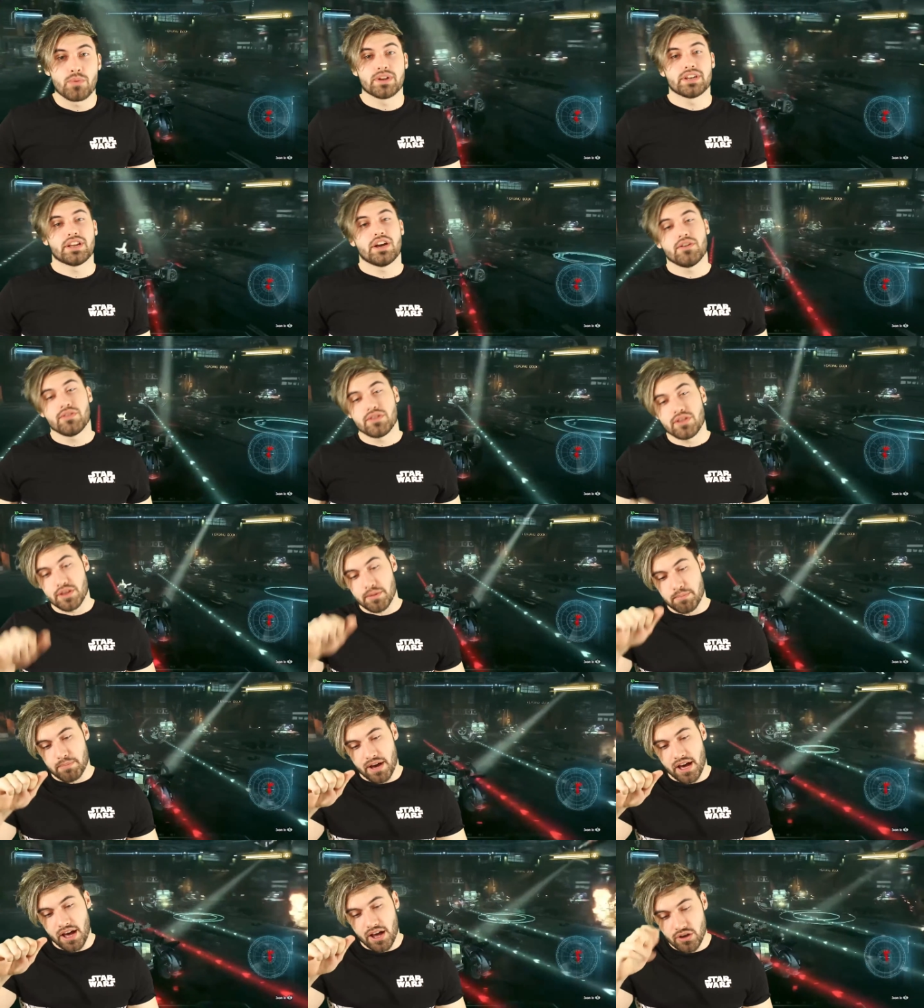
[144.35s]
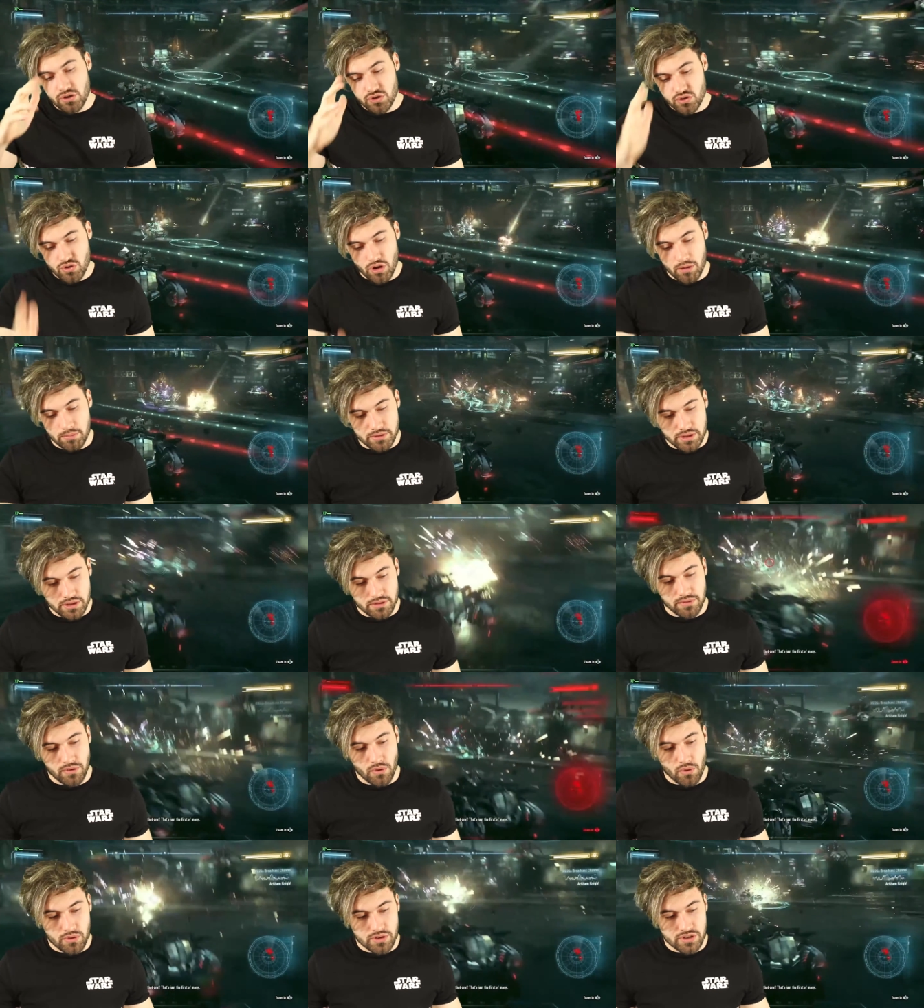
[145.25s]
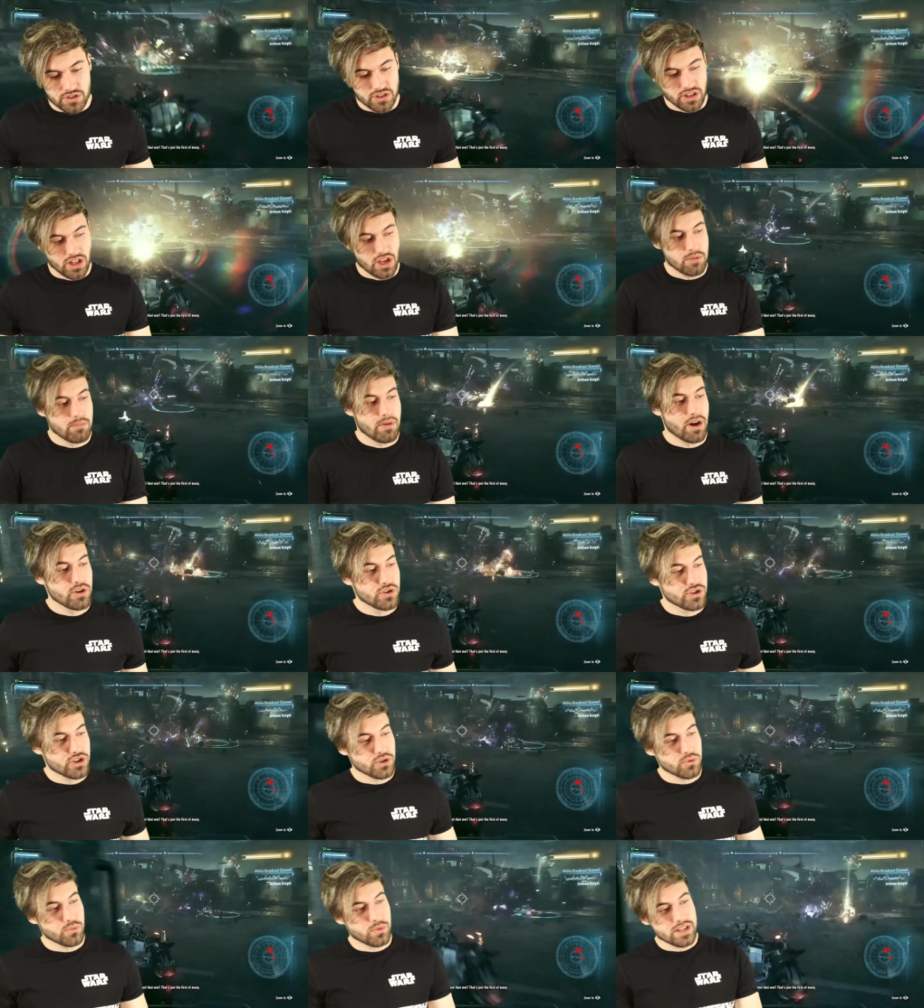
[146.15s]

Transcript: We know that the pearls drop to the floor in slow motion.